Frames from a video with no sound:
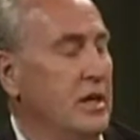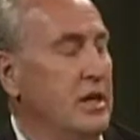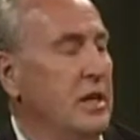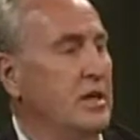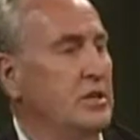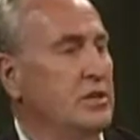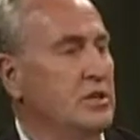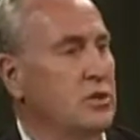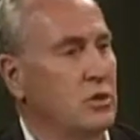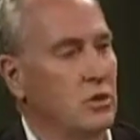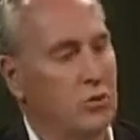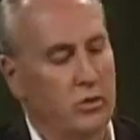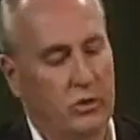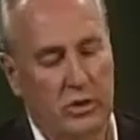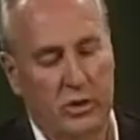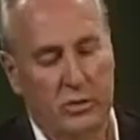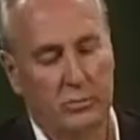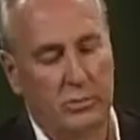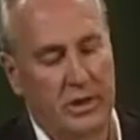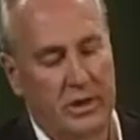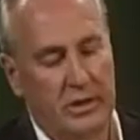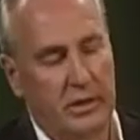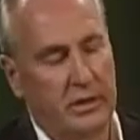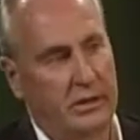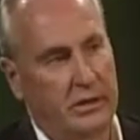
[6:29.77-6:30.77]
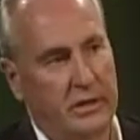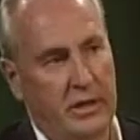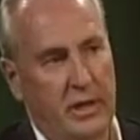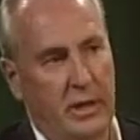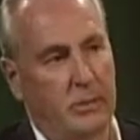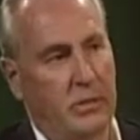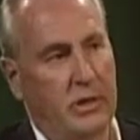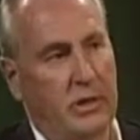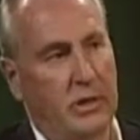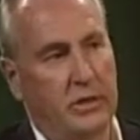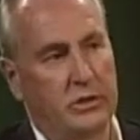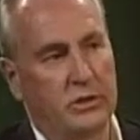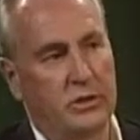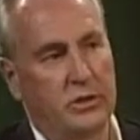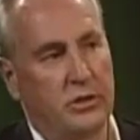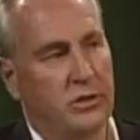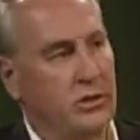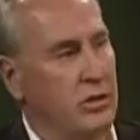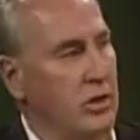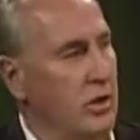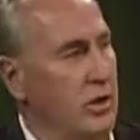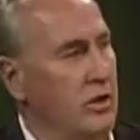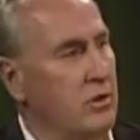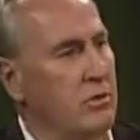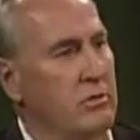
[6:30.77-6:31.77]
And so there can be contamination
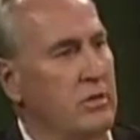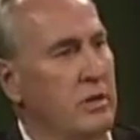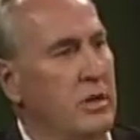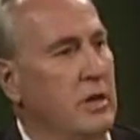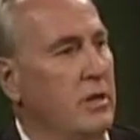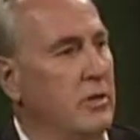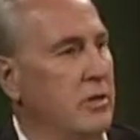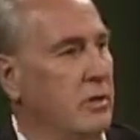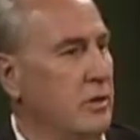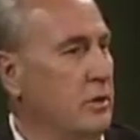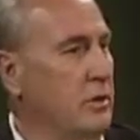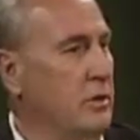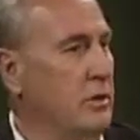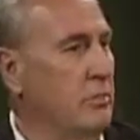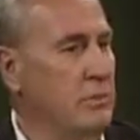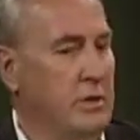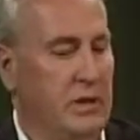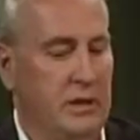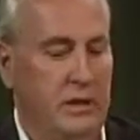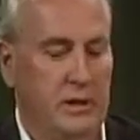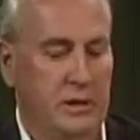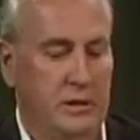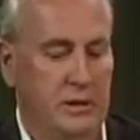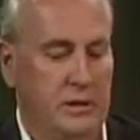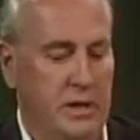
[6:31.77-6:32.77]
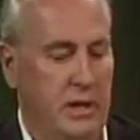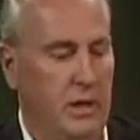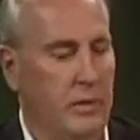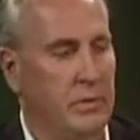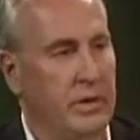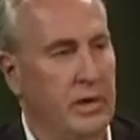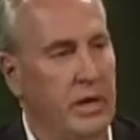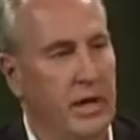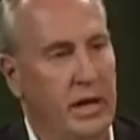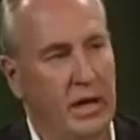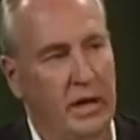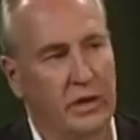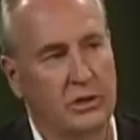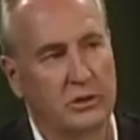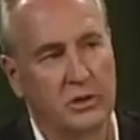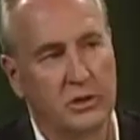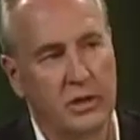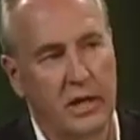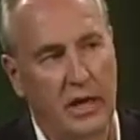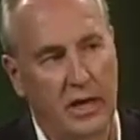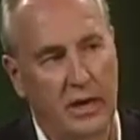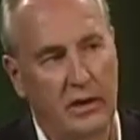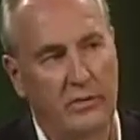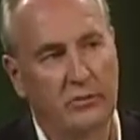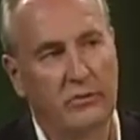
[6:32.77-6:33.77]
there. There can be
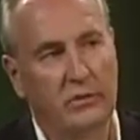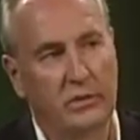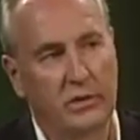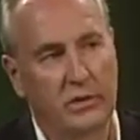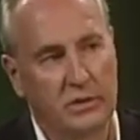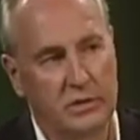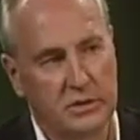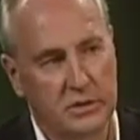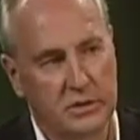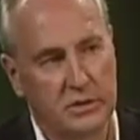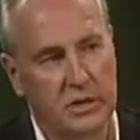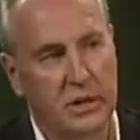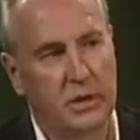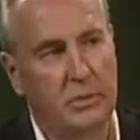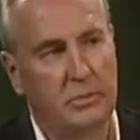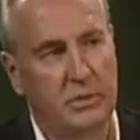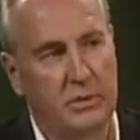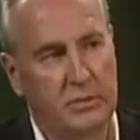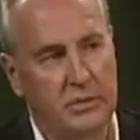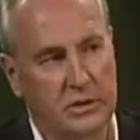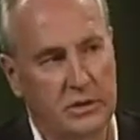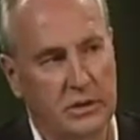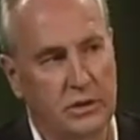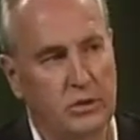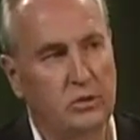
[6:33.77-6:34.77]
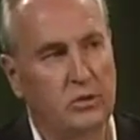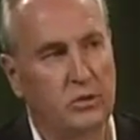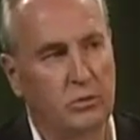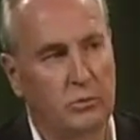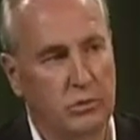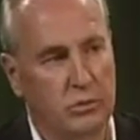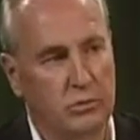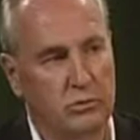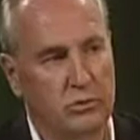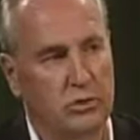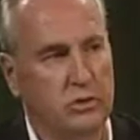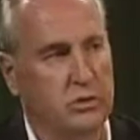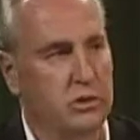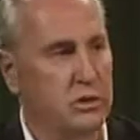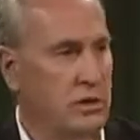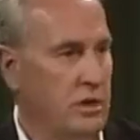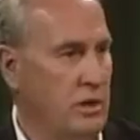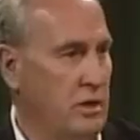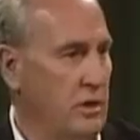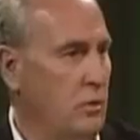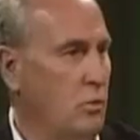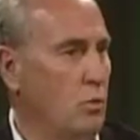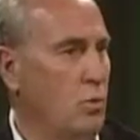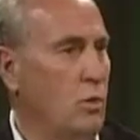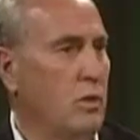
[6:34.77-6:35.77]
contamination every step in the distribution
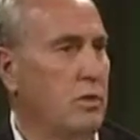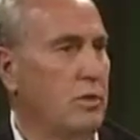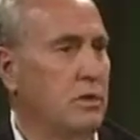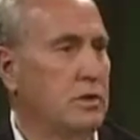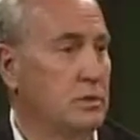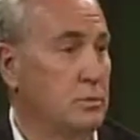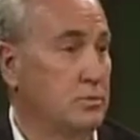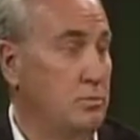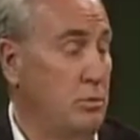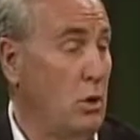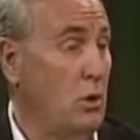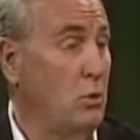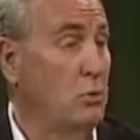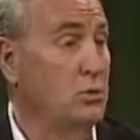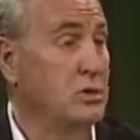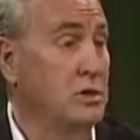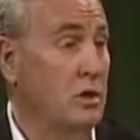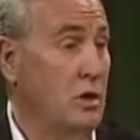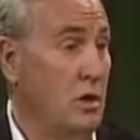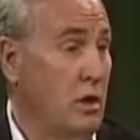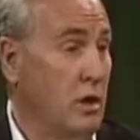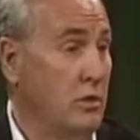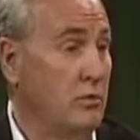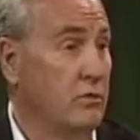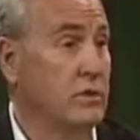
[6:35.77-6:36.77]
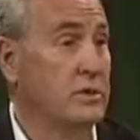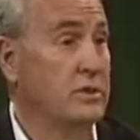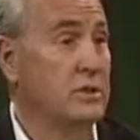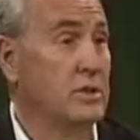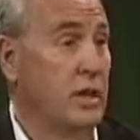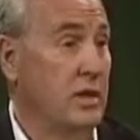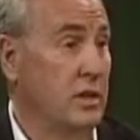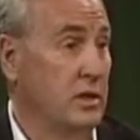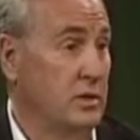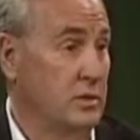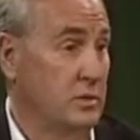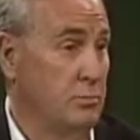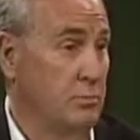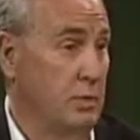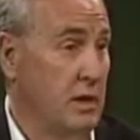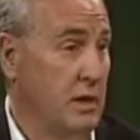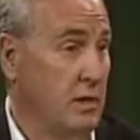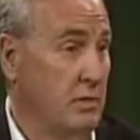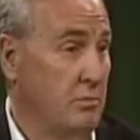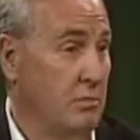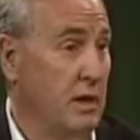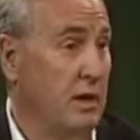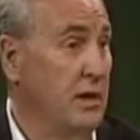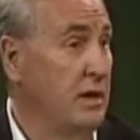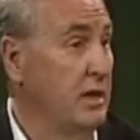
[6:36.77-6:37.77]
channel where it's post harvest and it's
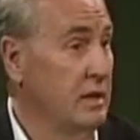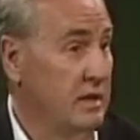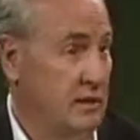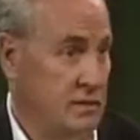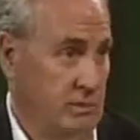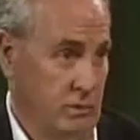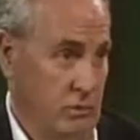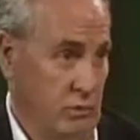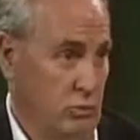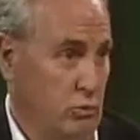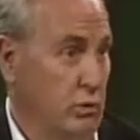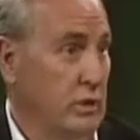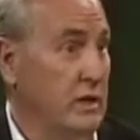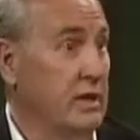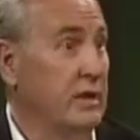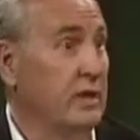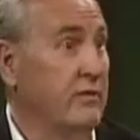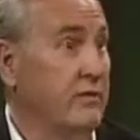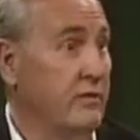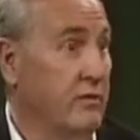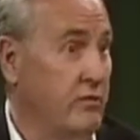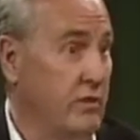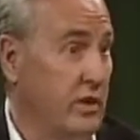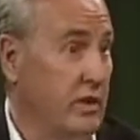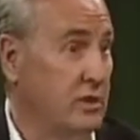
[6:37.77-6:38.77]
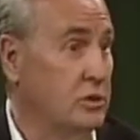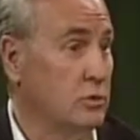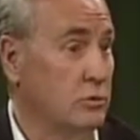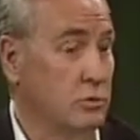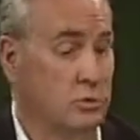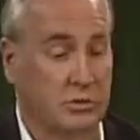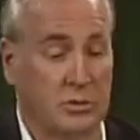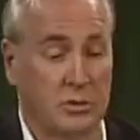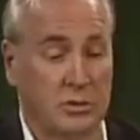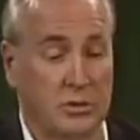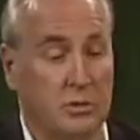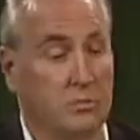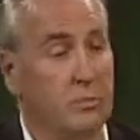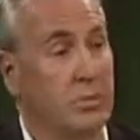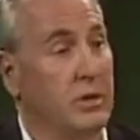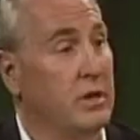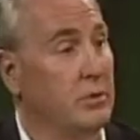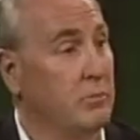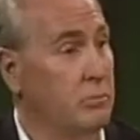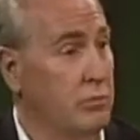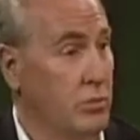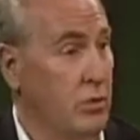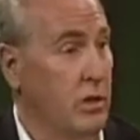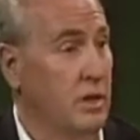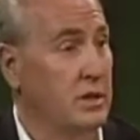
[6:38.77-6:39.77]
being green leafy vegetables, it's being
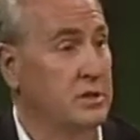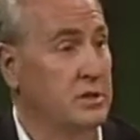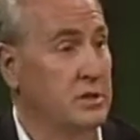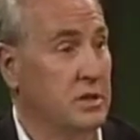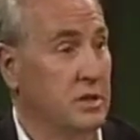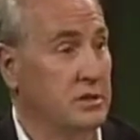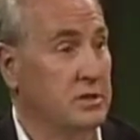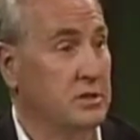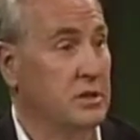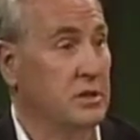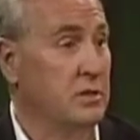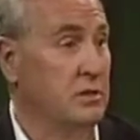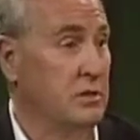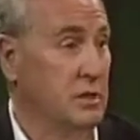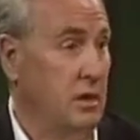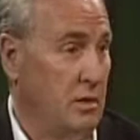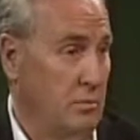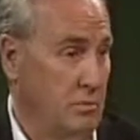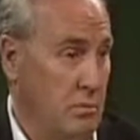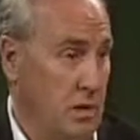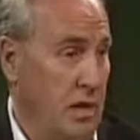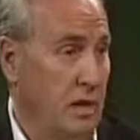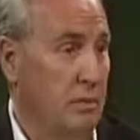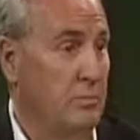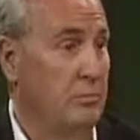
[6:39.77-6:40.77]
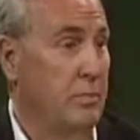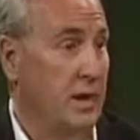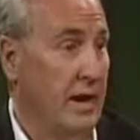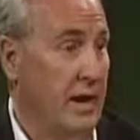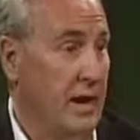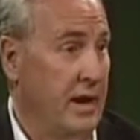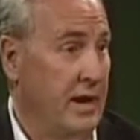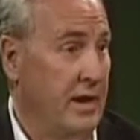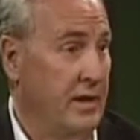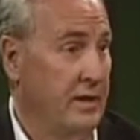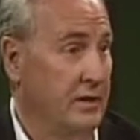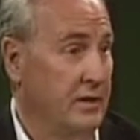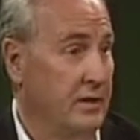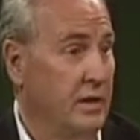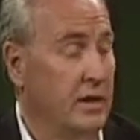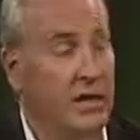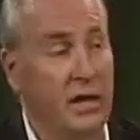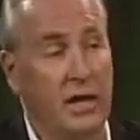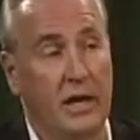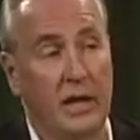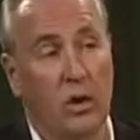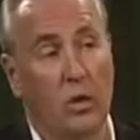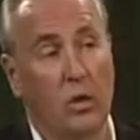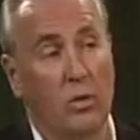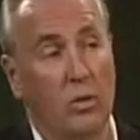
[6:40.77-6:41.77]
processed and, and, and bagged,
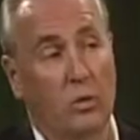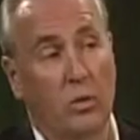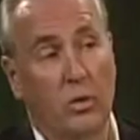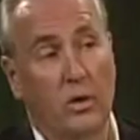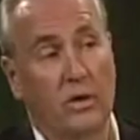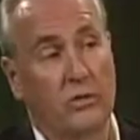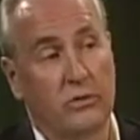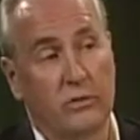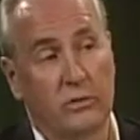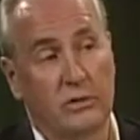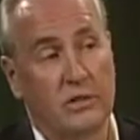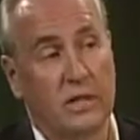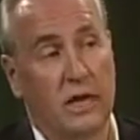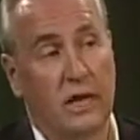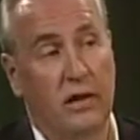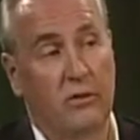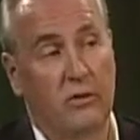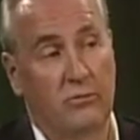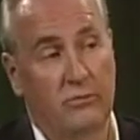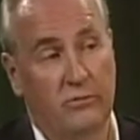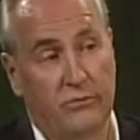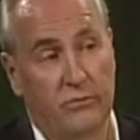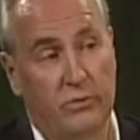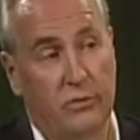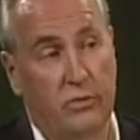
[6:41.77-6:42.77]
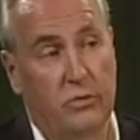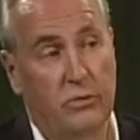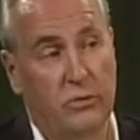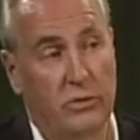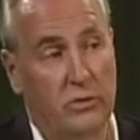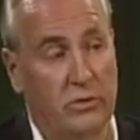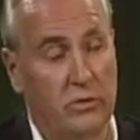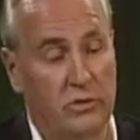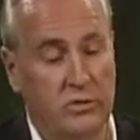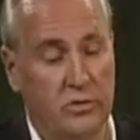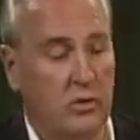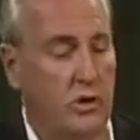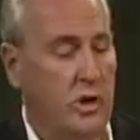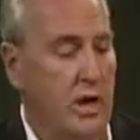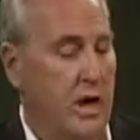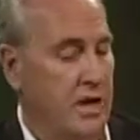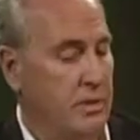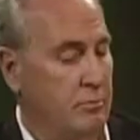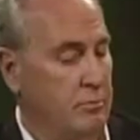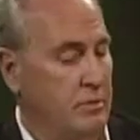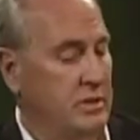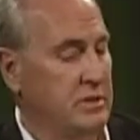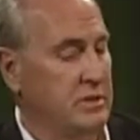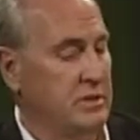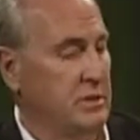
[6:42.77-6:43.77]
or whether it's out further and there
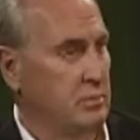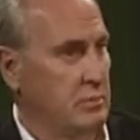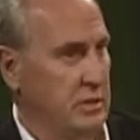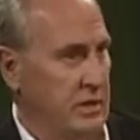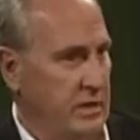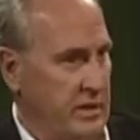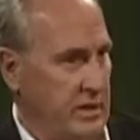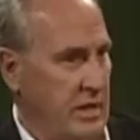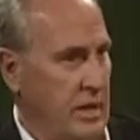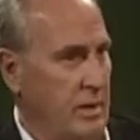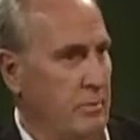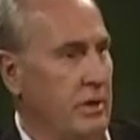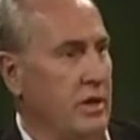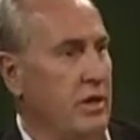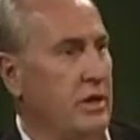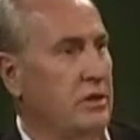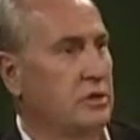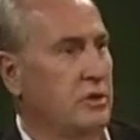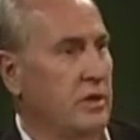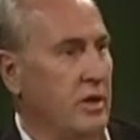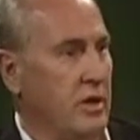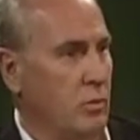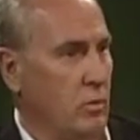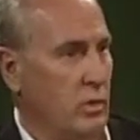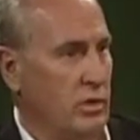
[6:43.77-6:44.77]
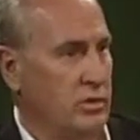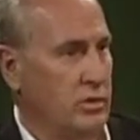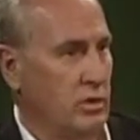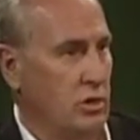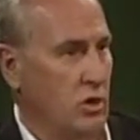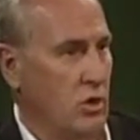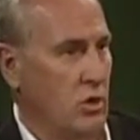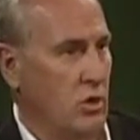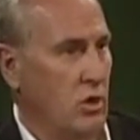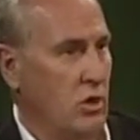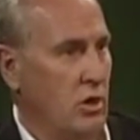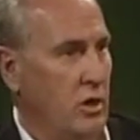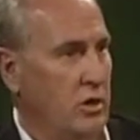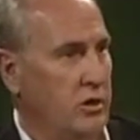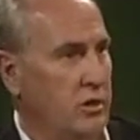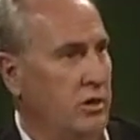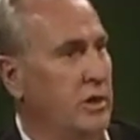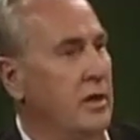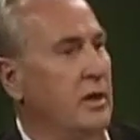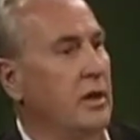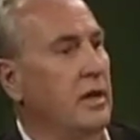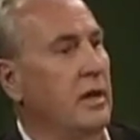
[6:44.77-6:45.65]
had been some contamination that wasn't caught